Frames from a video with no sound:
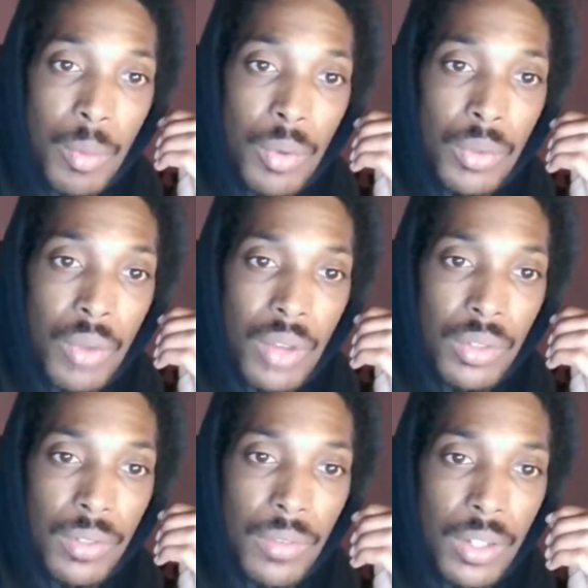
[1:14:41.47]
My boy was
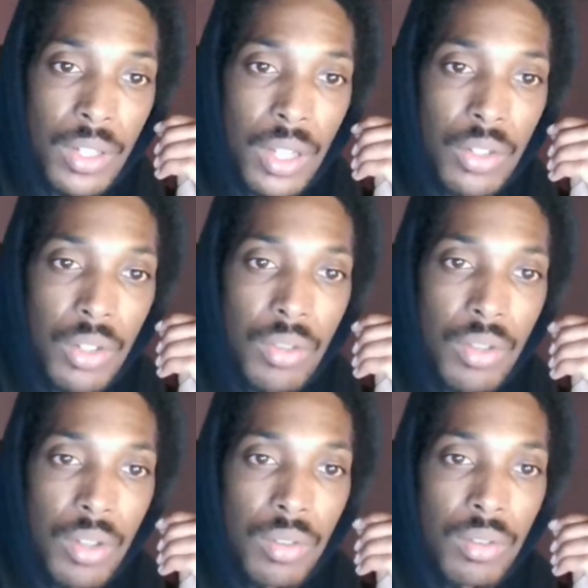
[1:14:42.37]
watching when he fought John
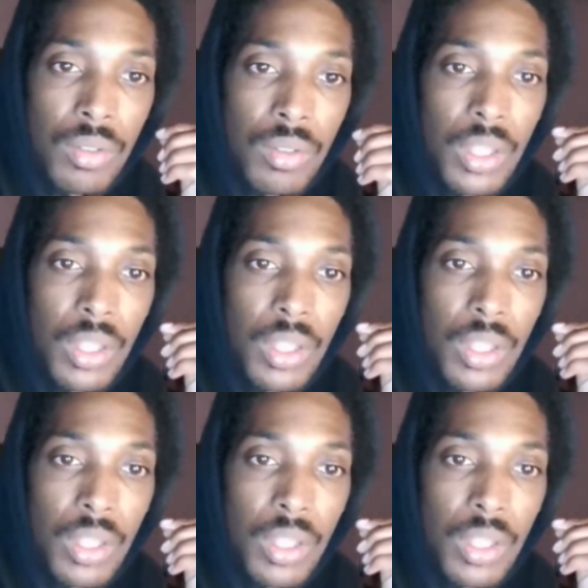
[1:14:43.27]
Jones though,